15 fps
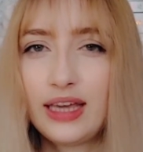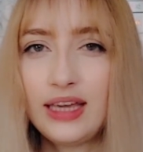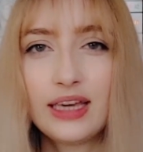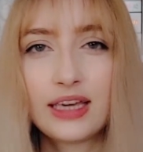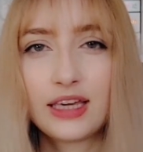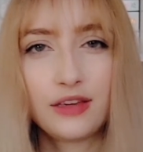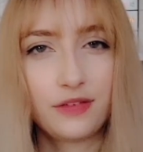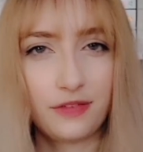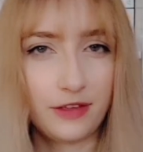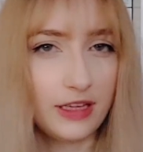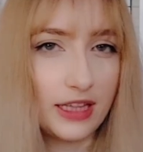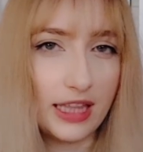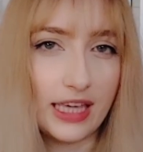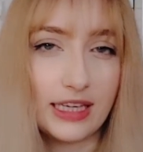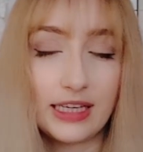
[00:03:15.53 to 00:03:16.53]
icky
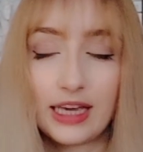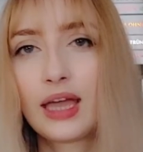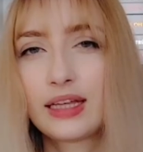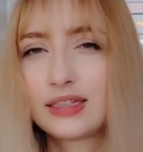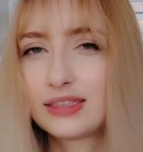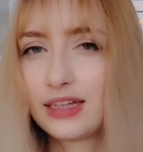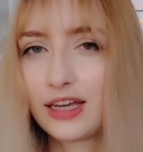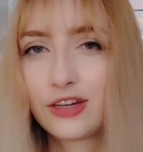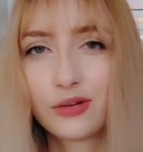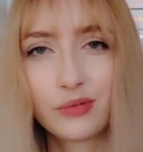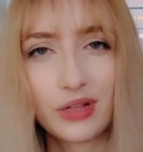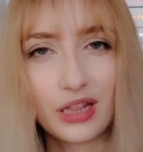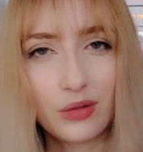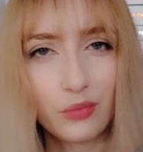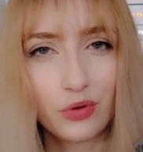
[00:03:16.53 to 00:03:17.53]
feeling, and I don't
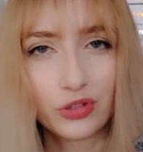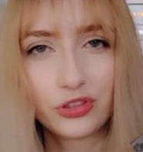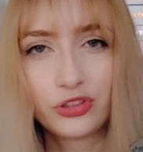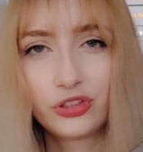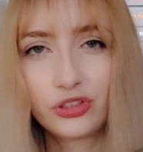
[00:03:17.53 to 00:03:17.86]
really want